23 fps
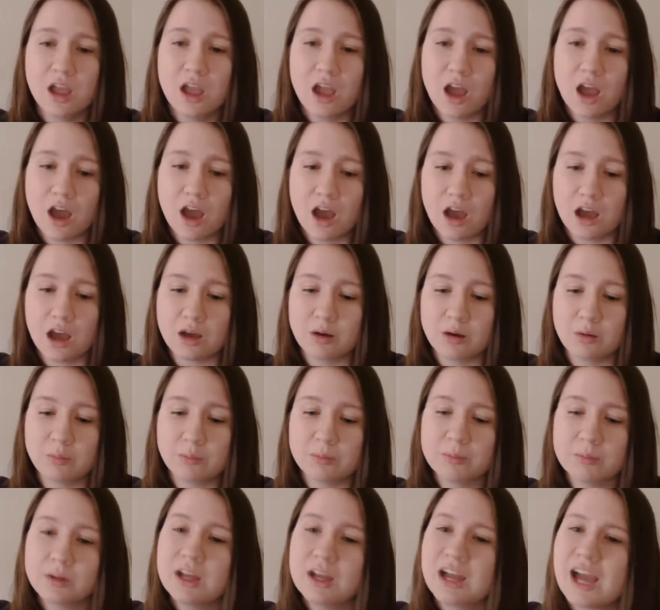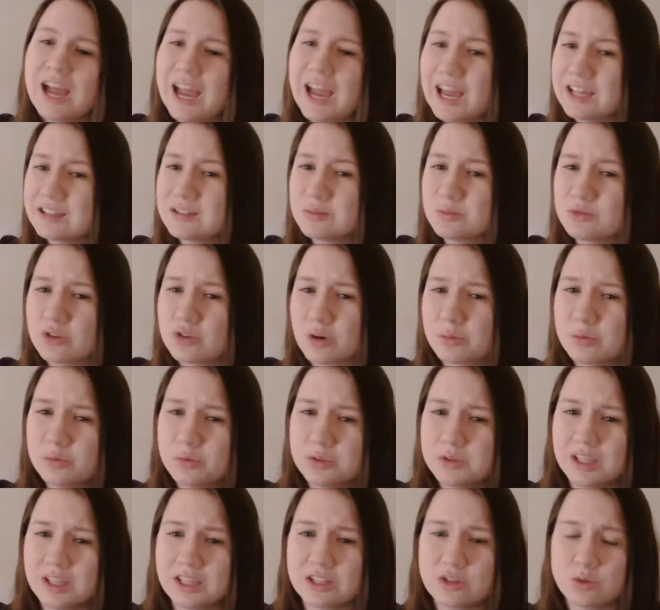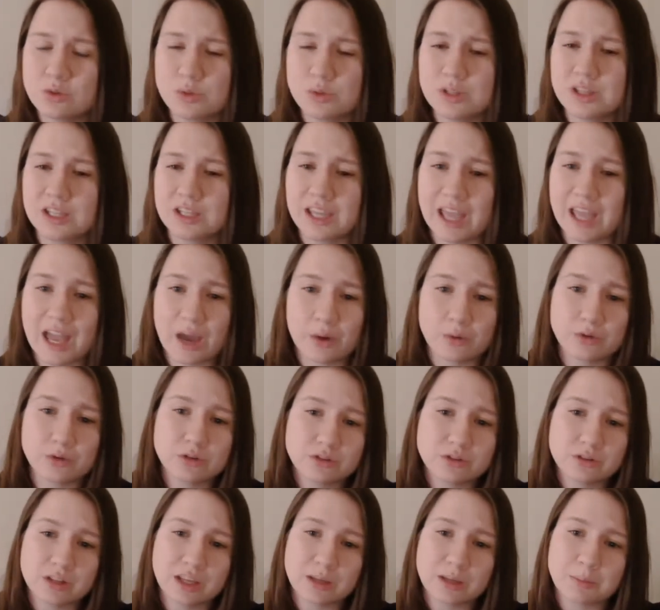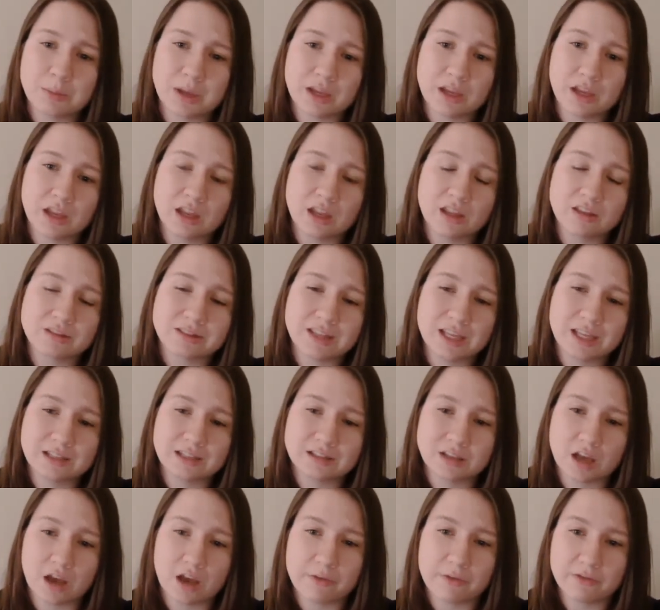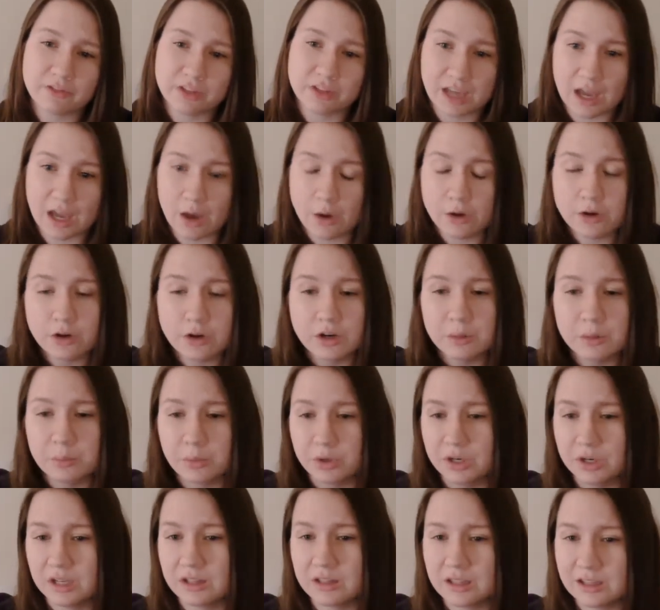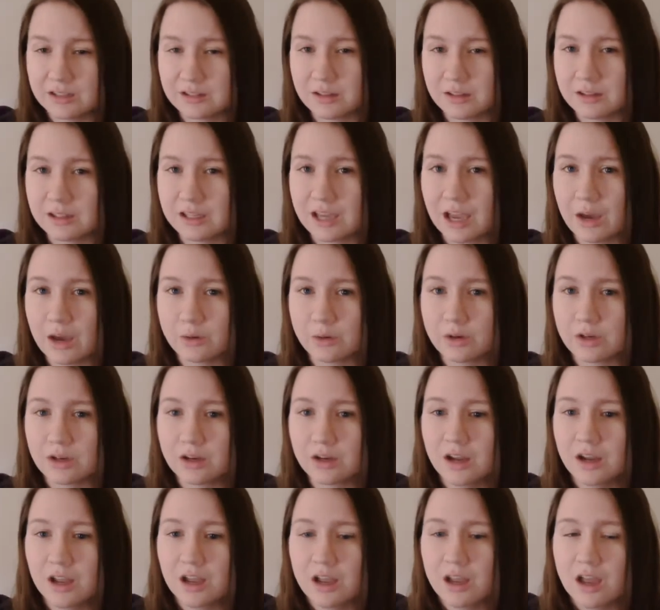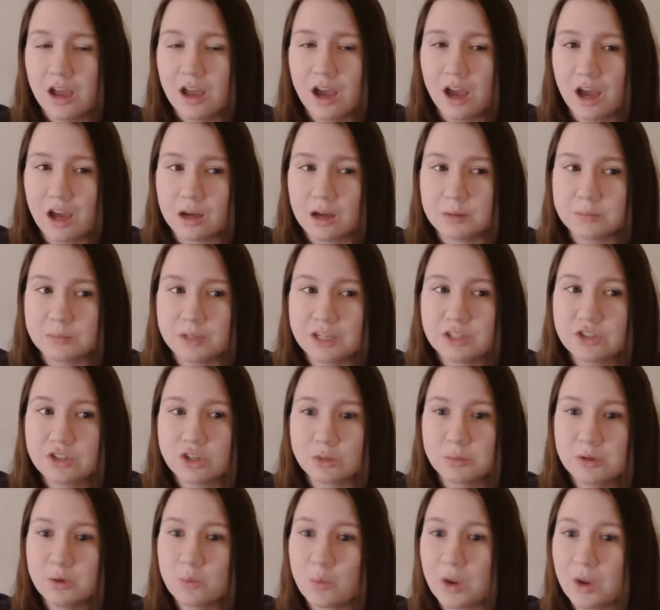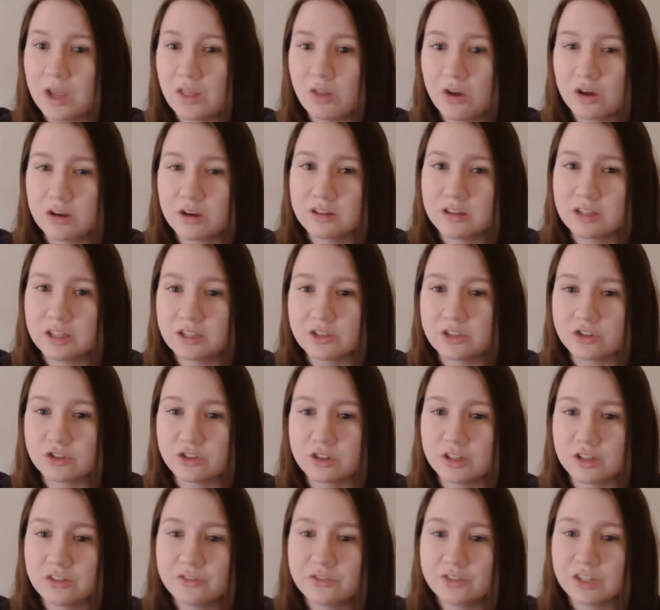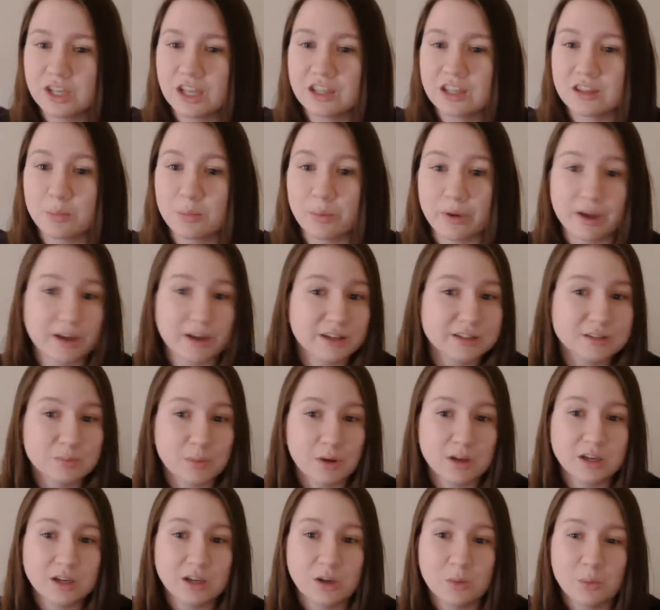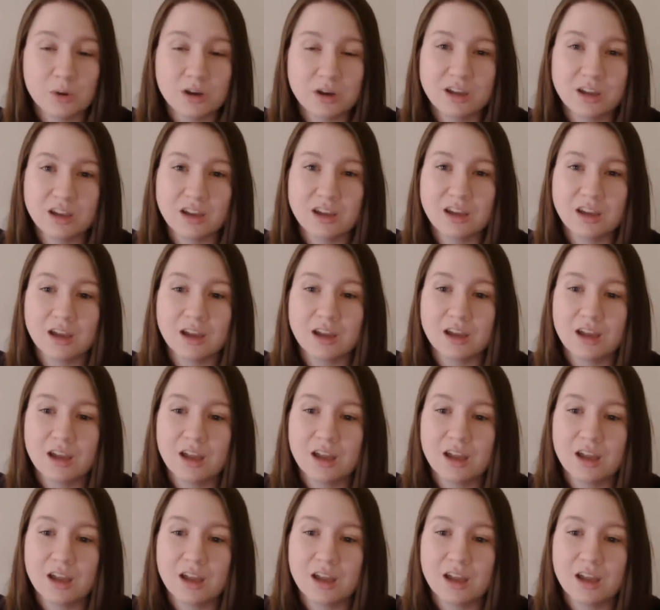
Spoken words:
I had some trouble with like doing the counter, like picking things off the counter and putting things on the counter. It took me way longer than it should have to get the box spawning working.